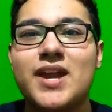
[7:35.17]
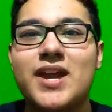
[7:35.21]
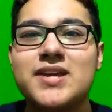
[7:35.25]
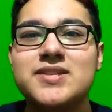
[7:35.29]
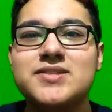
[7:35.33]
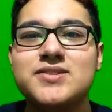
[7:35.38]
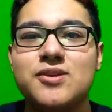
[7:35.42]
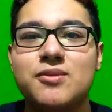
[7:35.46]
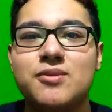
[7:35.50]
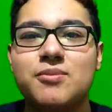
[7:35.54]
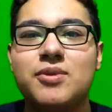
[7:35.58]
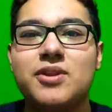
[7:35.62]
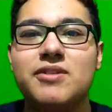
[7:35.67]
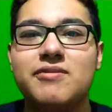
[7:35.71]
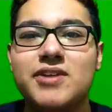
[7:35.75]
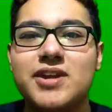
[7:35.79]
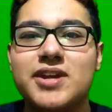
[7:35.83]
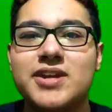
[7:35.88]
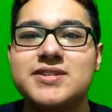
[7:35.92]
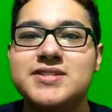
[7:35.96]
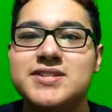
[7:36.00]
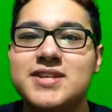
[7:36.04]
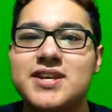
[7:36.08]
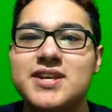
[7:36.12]
I still believe I
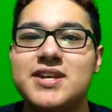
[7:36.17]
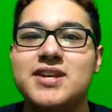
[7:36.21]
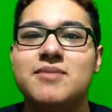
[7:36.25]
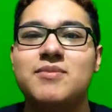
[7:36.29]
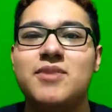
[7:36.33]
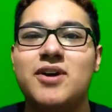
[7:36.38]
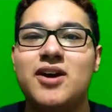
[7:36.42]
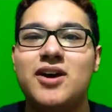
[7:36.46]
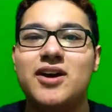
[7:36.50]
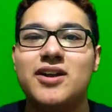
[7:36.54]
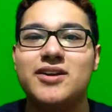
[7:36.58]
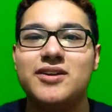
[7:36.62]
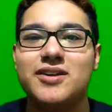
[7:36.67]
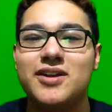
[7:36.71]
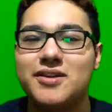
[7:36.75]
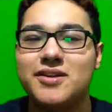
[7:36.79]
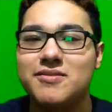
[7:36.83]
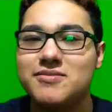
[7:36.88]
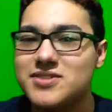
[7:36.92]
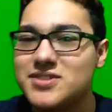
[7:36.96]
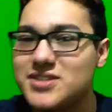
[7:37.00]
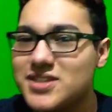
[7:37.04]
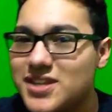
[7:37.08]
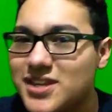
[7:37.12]
can take him on.
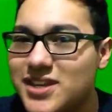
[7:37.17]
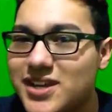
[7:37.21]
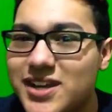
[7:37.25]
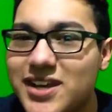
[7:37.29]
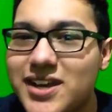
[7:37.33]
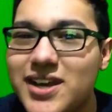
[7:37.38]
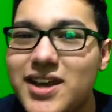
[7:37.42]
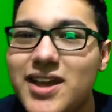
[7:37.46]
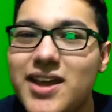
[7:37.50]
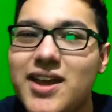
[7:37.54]
I'm just kidding.